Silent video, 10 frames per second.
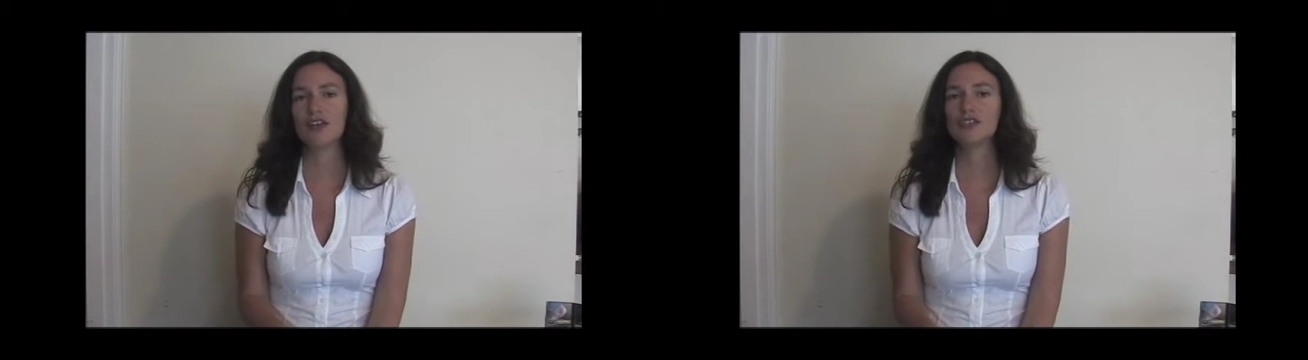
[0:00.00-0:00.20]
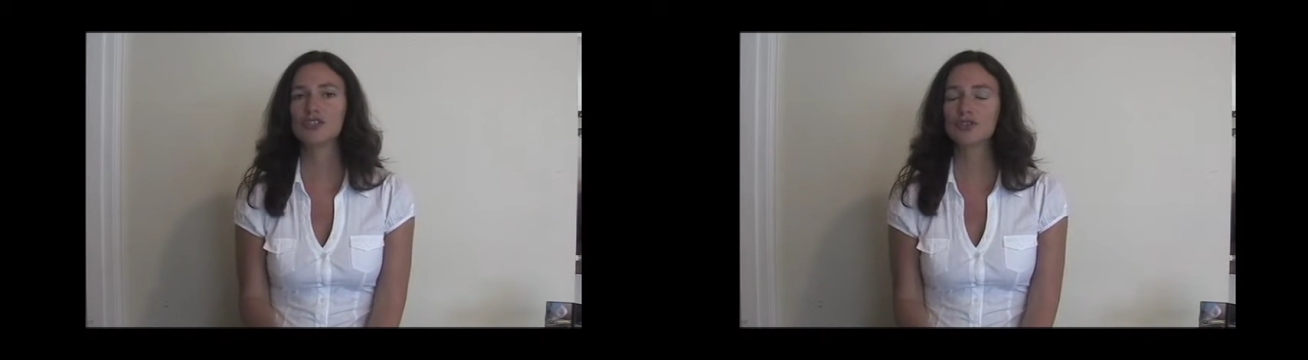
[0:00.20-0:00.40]

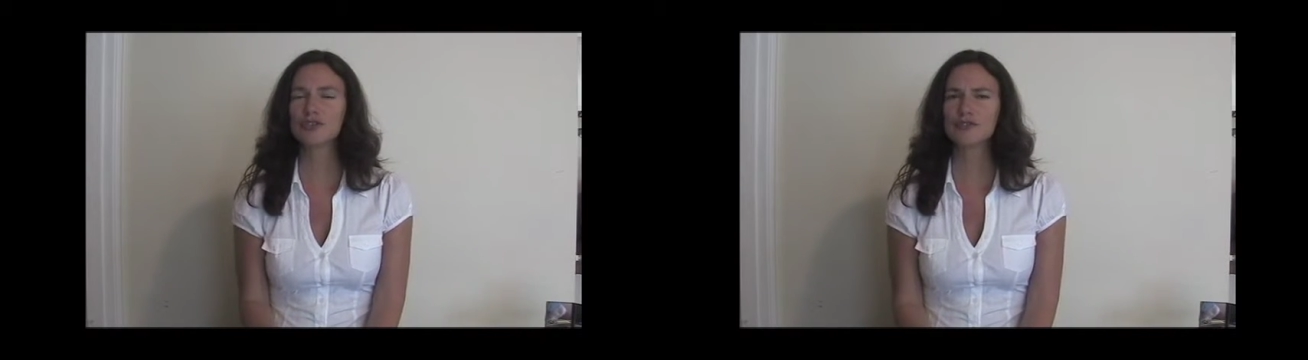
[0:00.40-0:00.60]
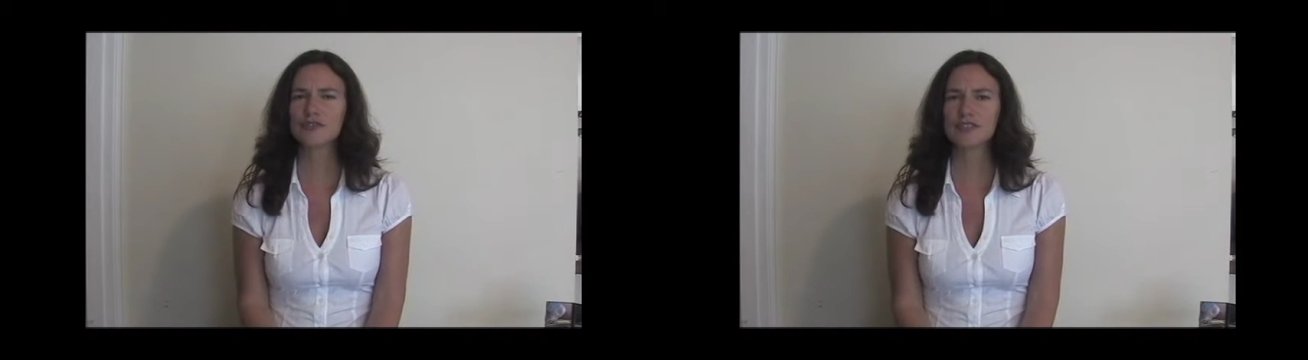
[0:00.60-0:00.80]

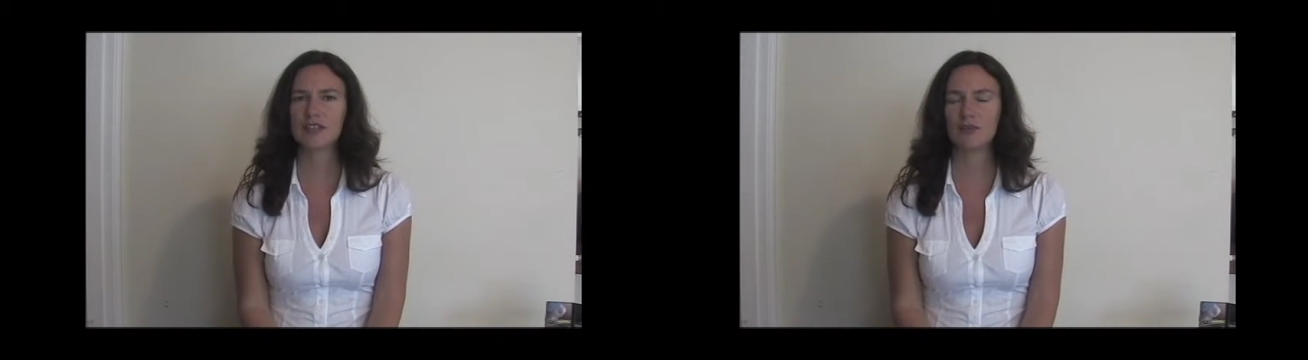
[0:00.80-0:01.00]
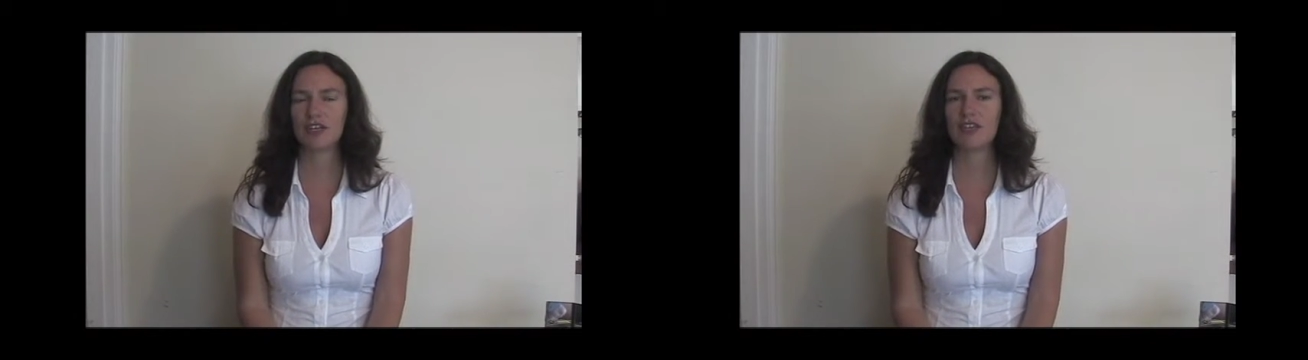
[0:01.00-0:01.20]
Search for
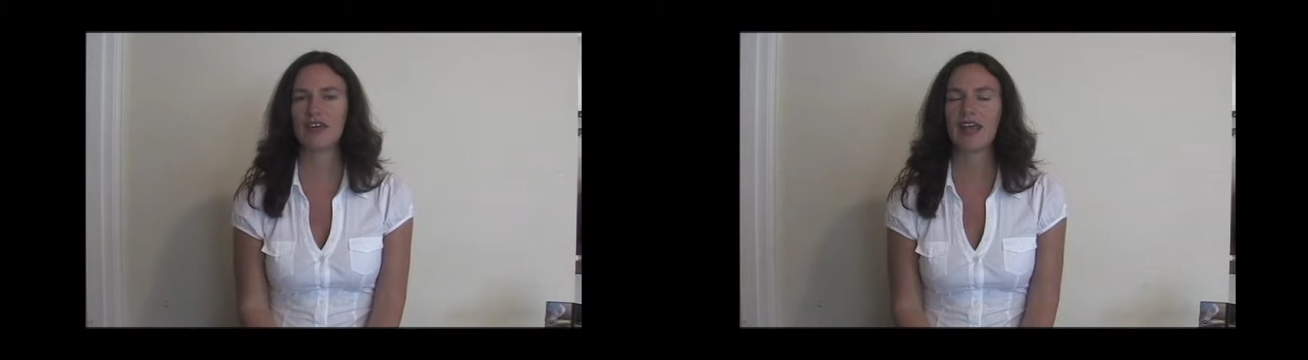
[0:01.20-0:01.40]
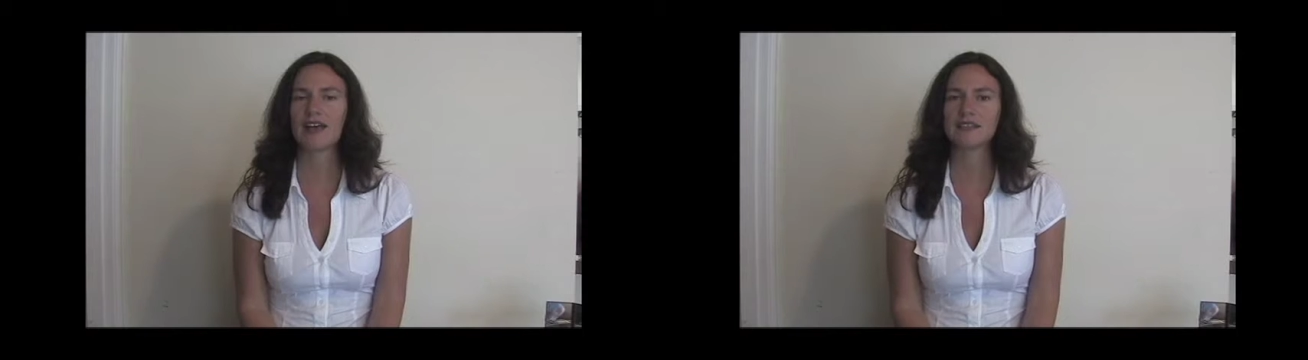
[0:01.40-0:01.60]
somebody
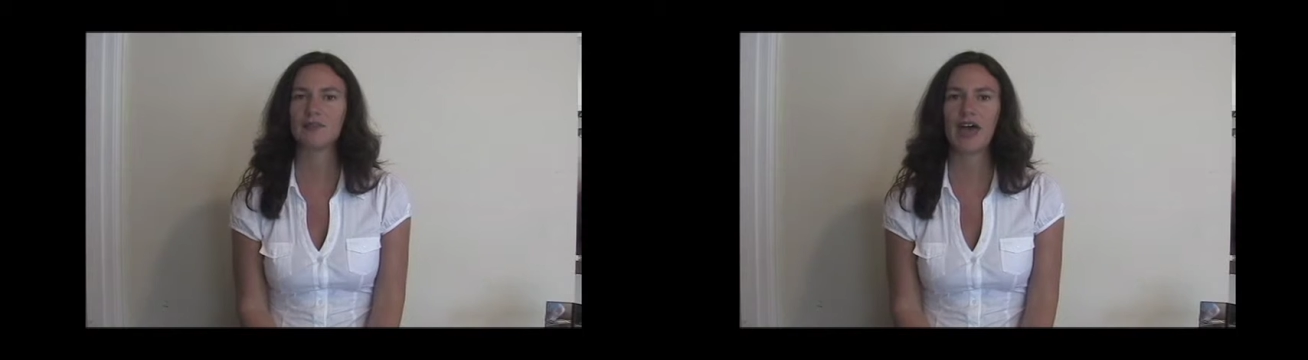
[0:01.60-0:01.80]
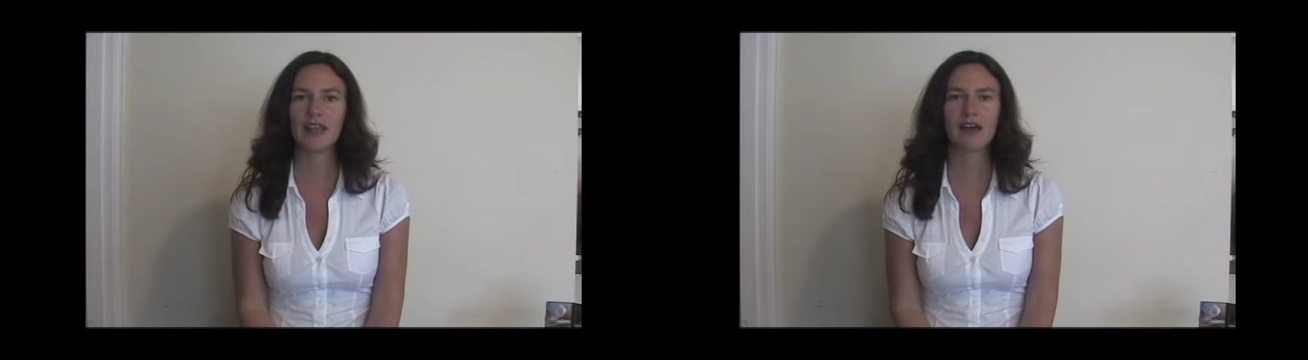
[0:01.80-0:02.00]
that has a
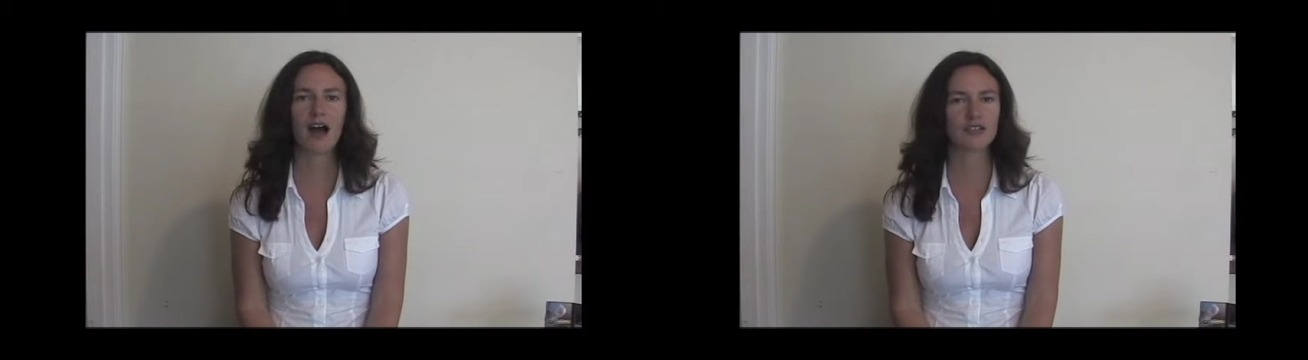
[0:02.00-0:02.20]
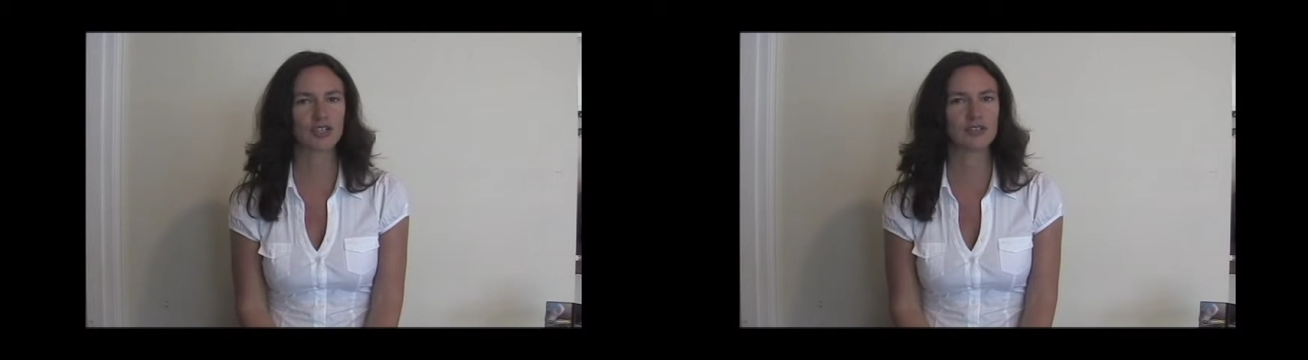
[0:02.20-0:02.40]

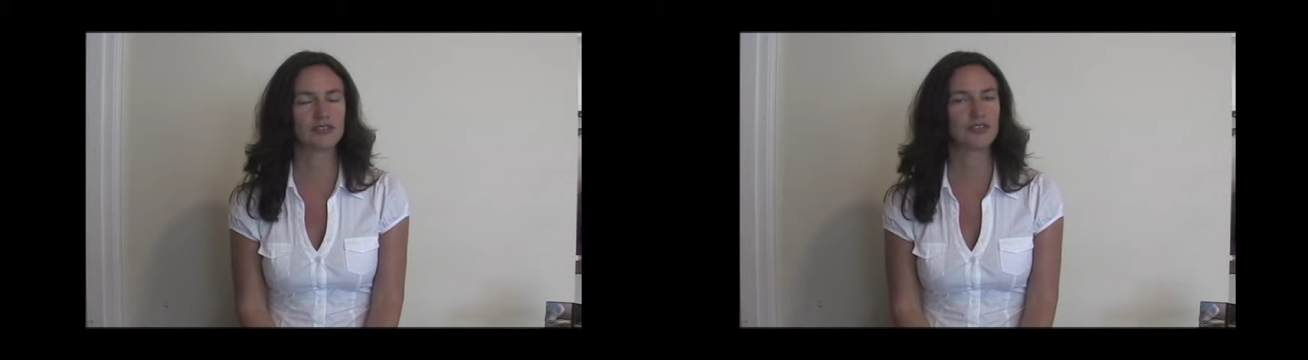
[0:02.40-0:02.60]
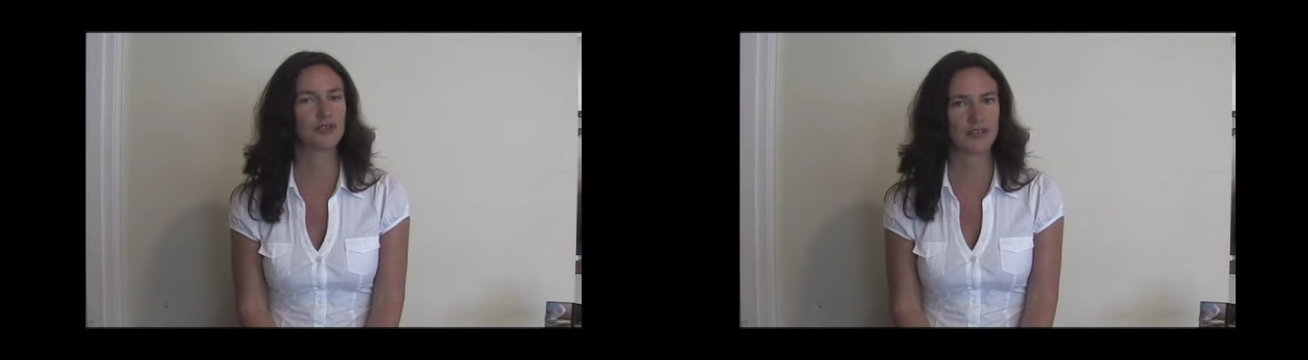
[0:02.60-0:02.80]
pedagogical
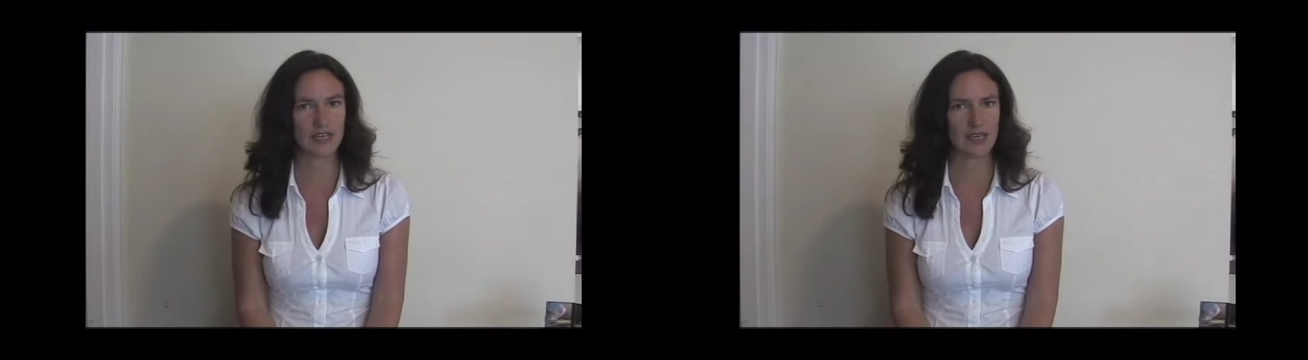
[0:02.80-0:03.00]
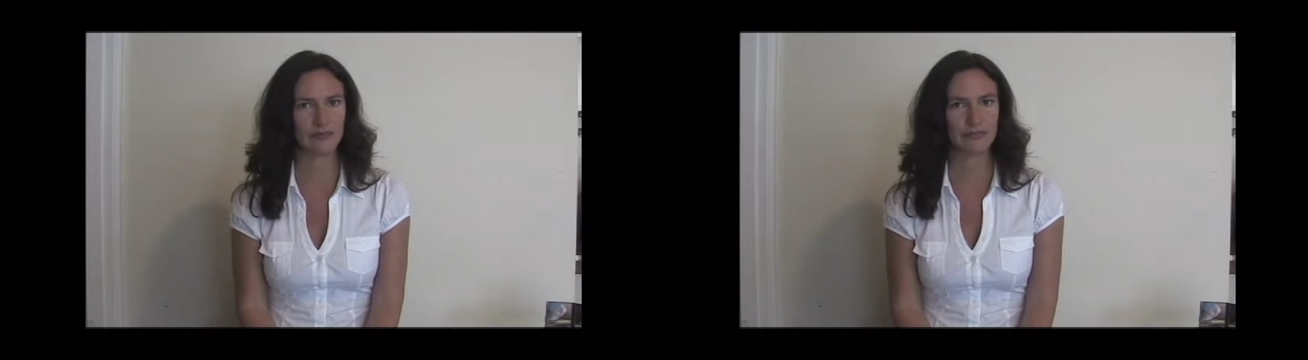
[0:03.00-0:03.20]
degree.